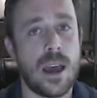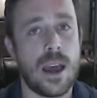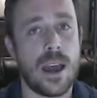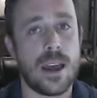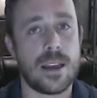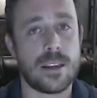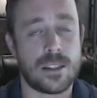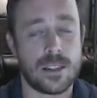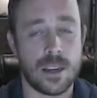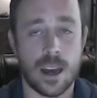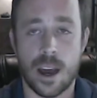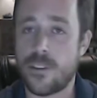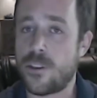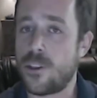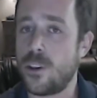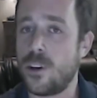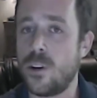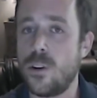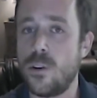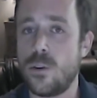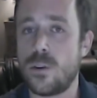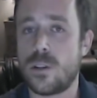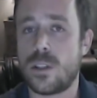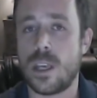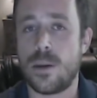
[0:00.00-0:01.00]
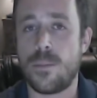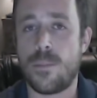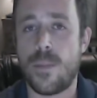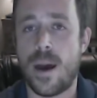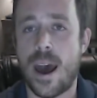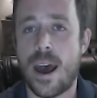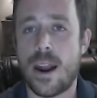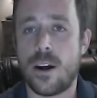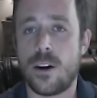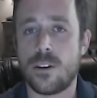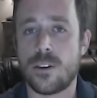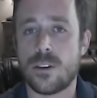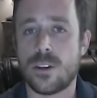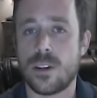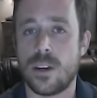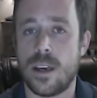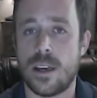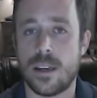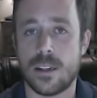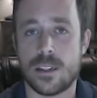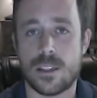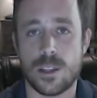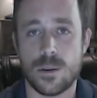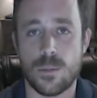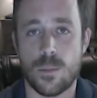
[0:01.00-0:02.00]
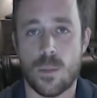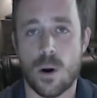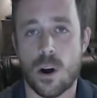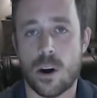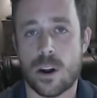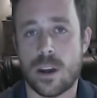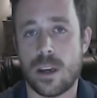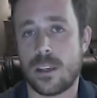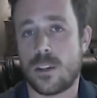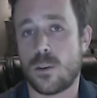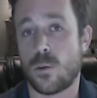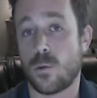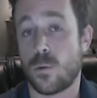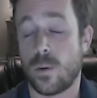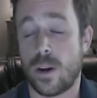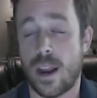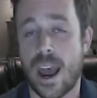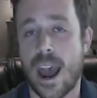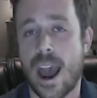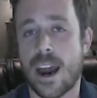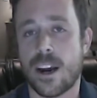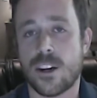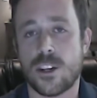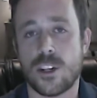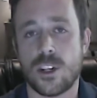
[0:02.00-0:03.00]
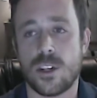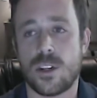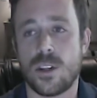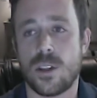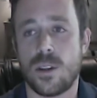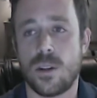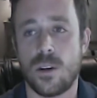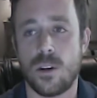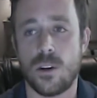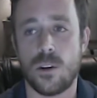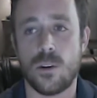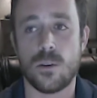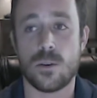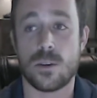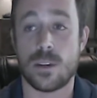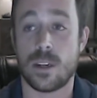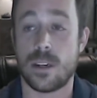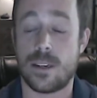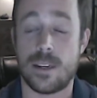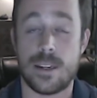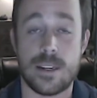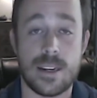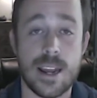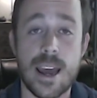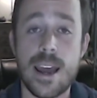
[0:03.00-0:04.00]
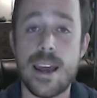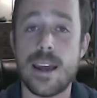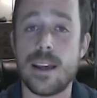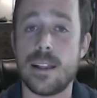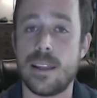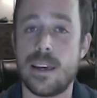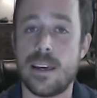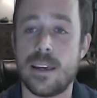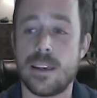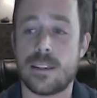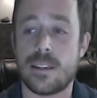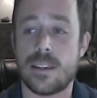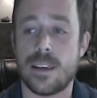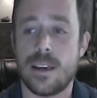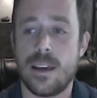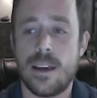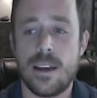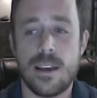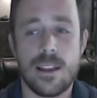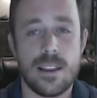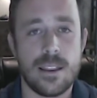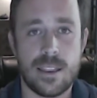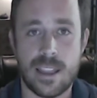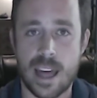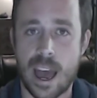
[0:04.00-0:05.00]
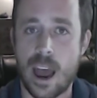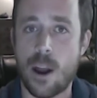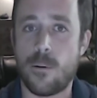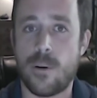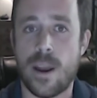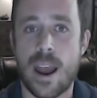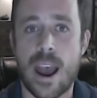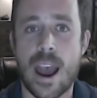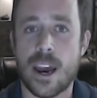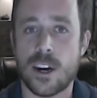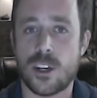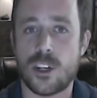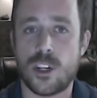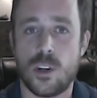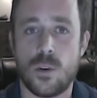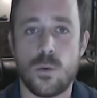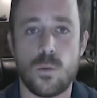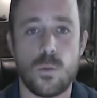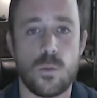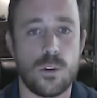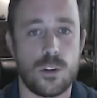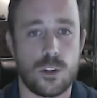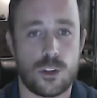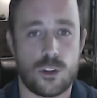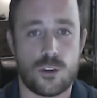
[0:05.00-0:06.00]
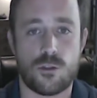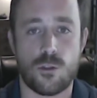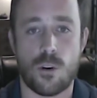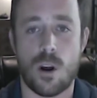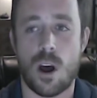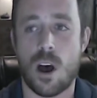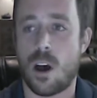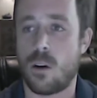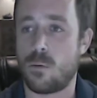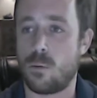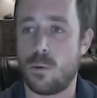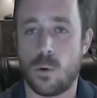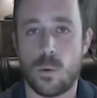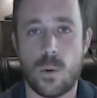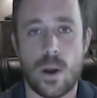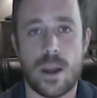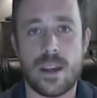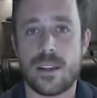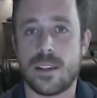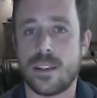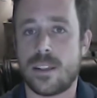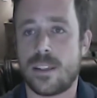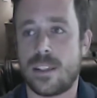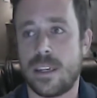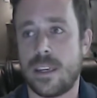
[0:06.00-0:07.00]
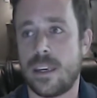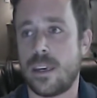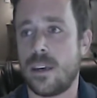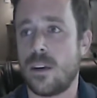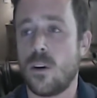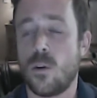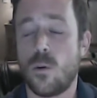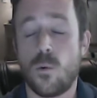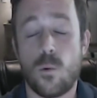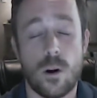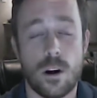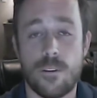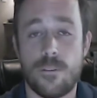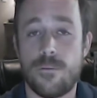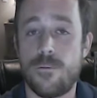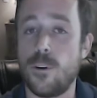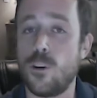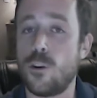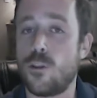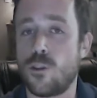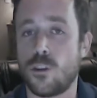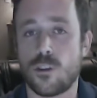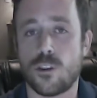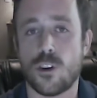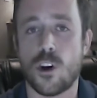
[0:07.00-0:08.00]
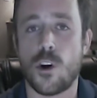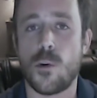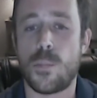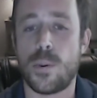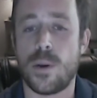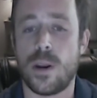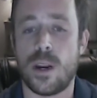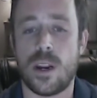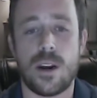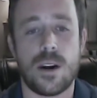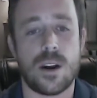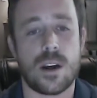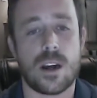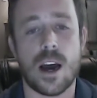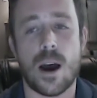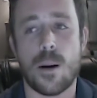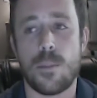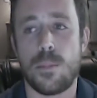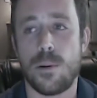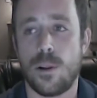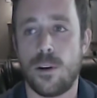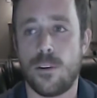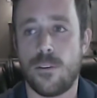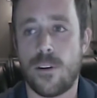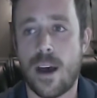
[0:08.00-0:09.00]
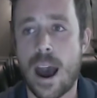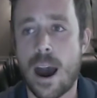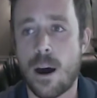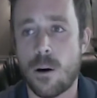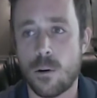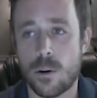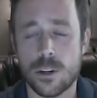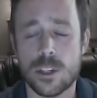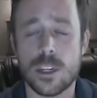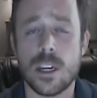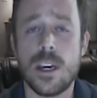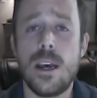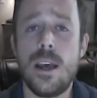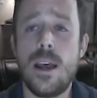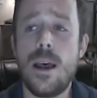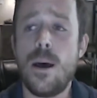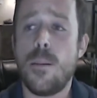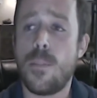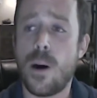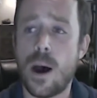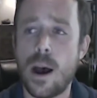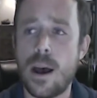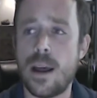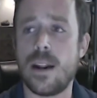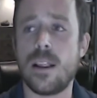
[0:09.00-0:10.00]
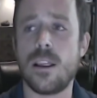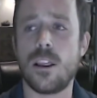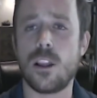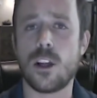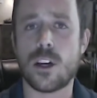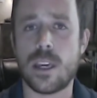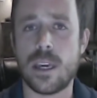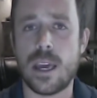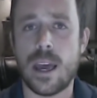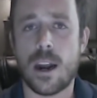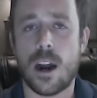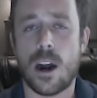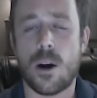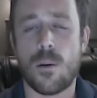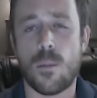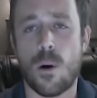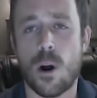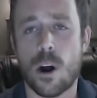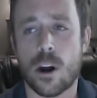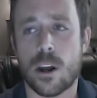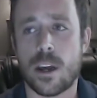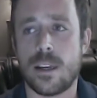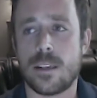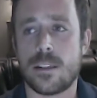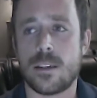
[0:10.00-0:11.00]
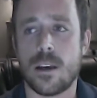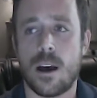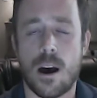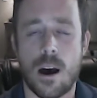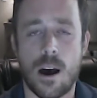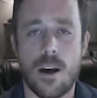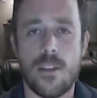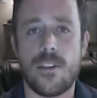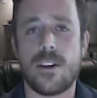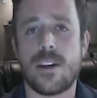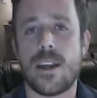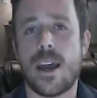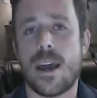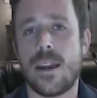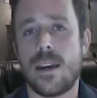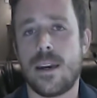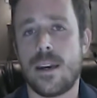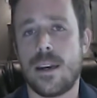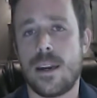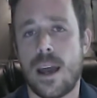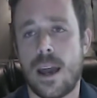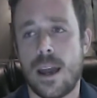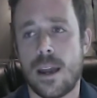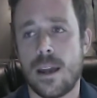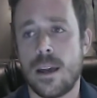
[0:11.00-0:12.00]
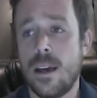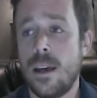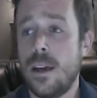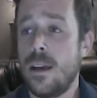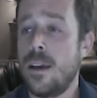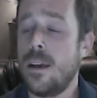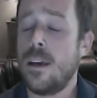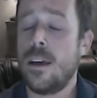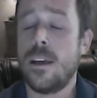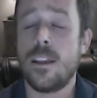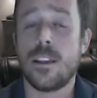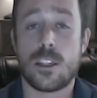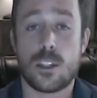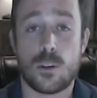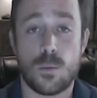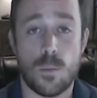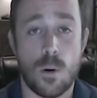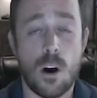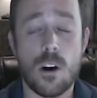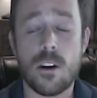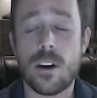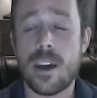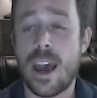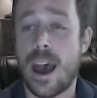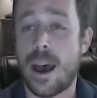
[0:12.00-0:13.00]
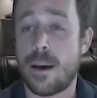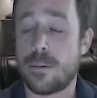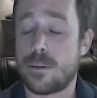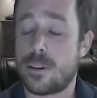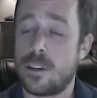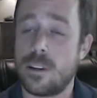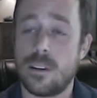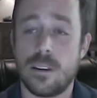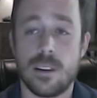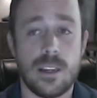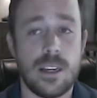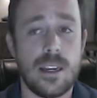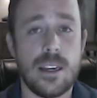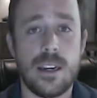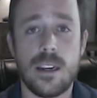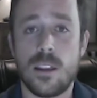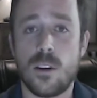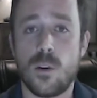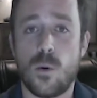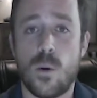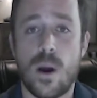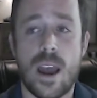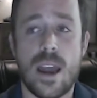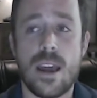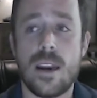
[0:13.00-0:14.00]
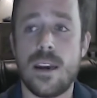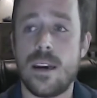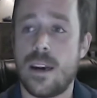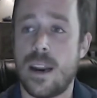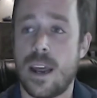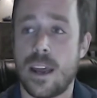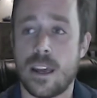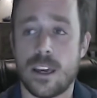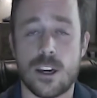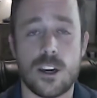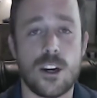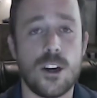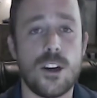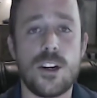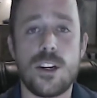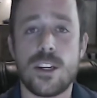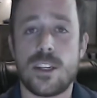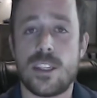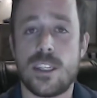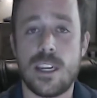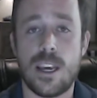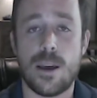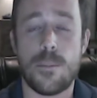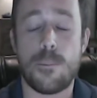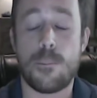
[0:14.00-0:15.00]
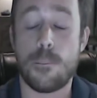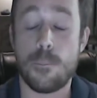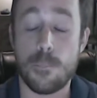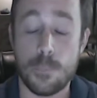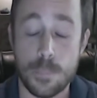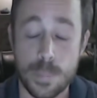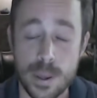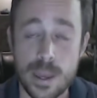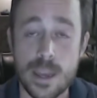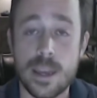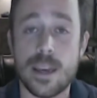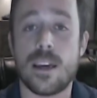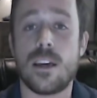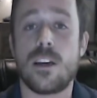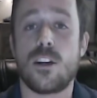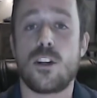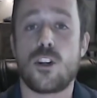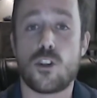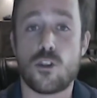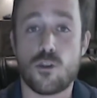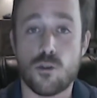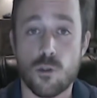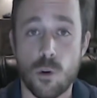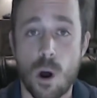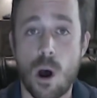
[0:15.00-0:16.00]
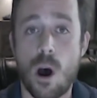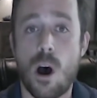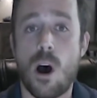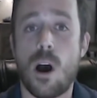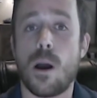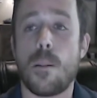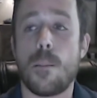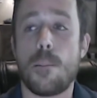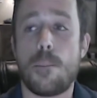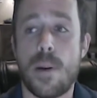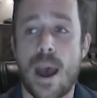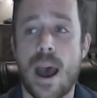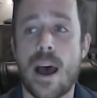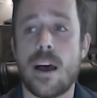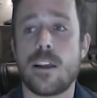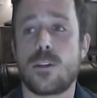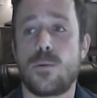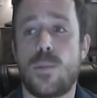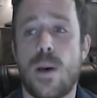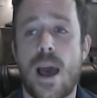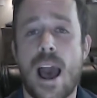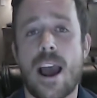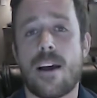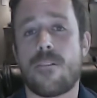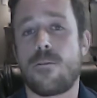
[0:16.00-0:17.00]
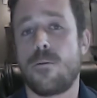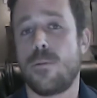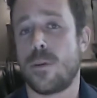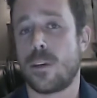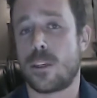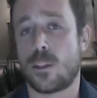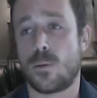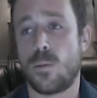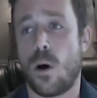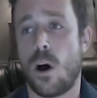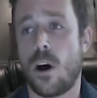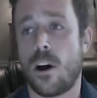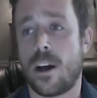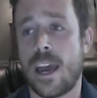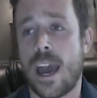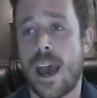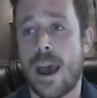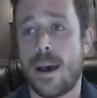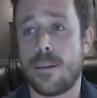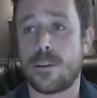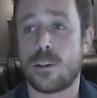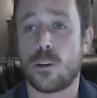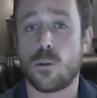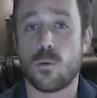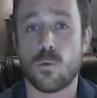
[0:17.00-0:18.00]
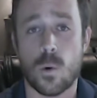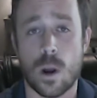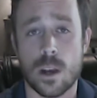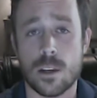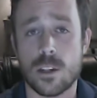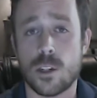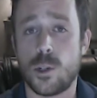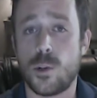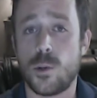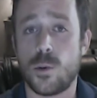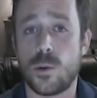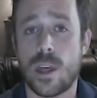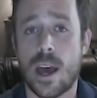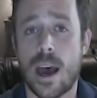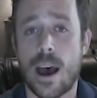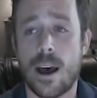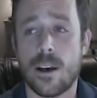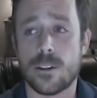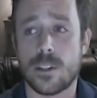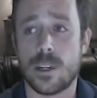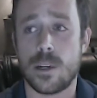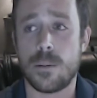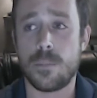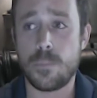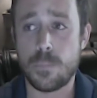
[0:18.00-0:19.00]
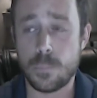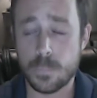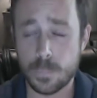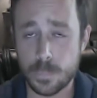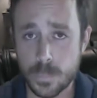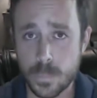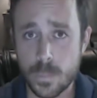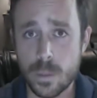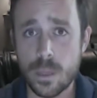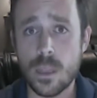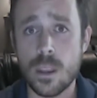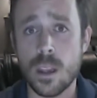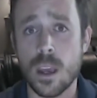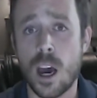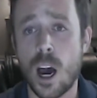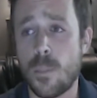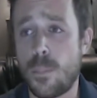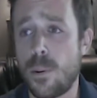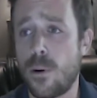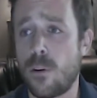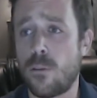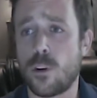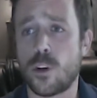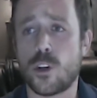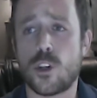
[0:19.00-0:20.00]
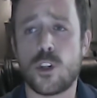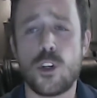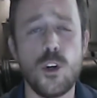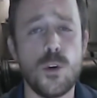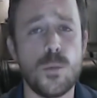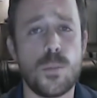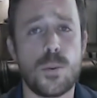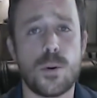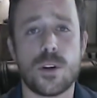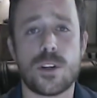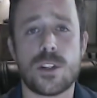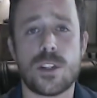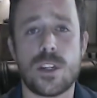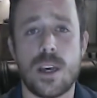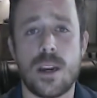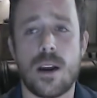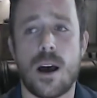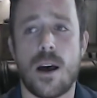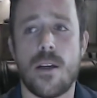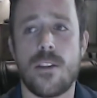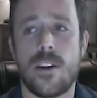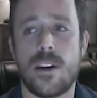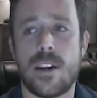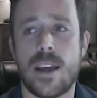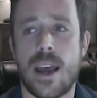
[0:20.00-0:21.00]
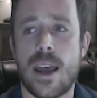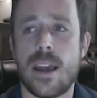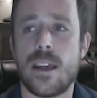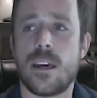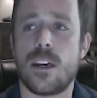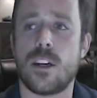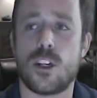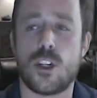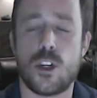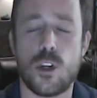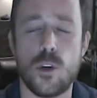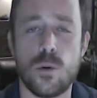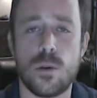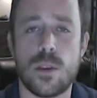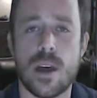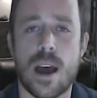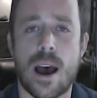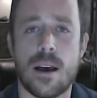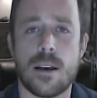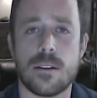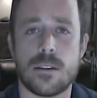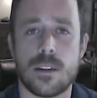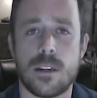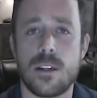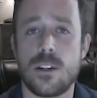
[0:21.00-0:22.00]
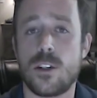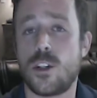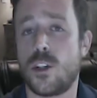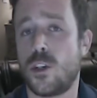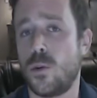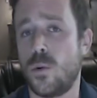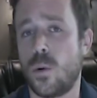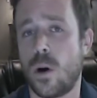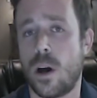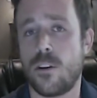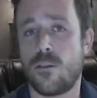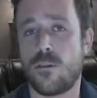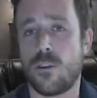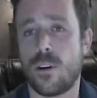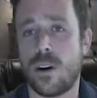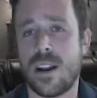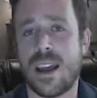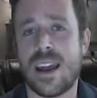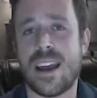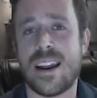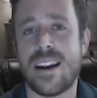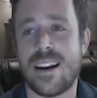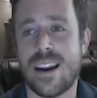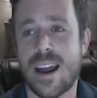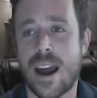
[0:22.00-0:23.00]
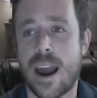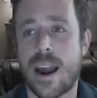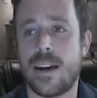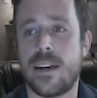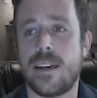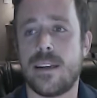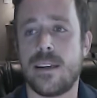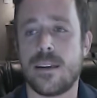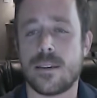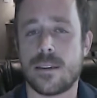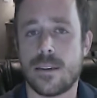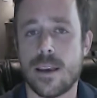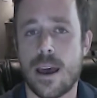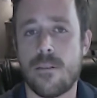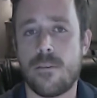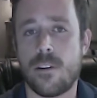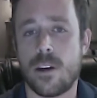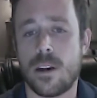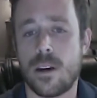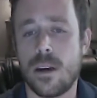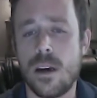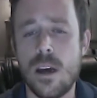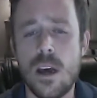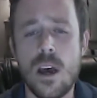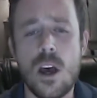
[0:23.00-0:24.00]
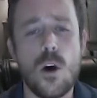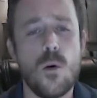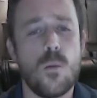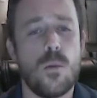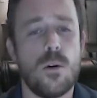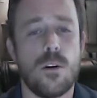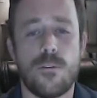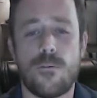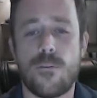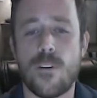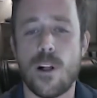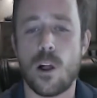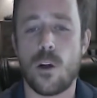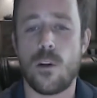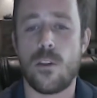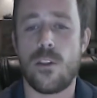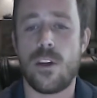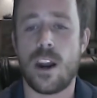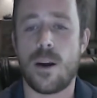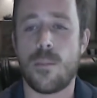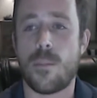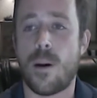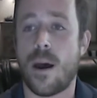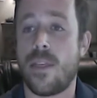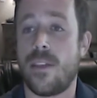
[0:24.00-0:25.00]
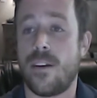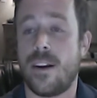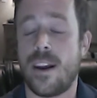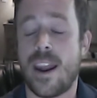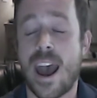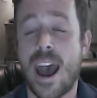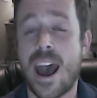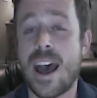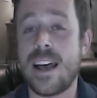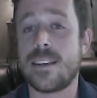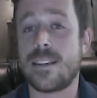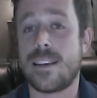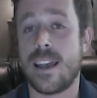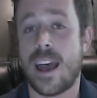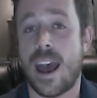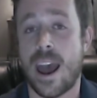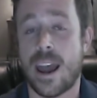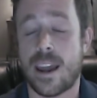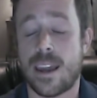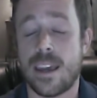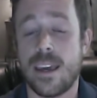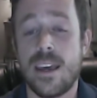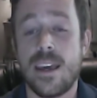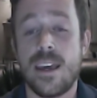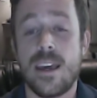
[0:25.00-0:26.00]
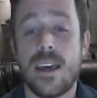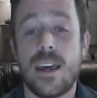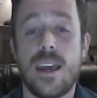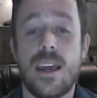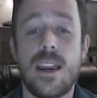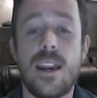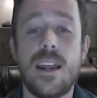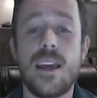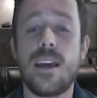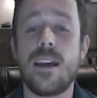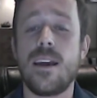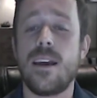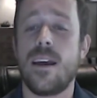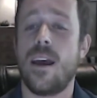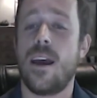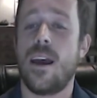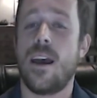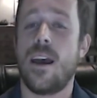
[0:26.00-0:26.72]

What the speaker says: it's not the news that matters, it's the market's reaction to the news. And today, at least, that reaction was strong. We'll wait and see where futures open in a couple of hours. But looking at our markets on the day today, small caps leading the way today. Good to see a big, strong bounce back from the small caps. Russell 2000 up over 2% on the day to 2,297. We were followed there by the Nasdaq hitting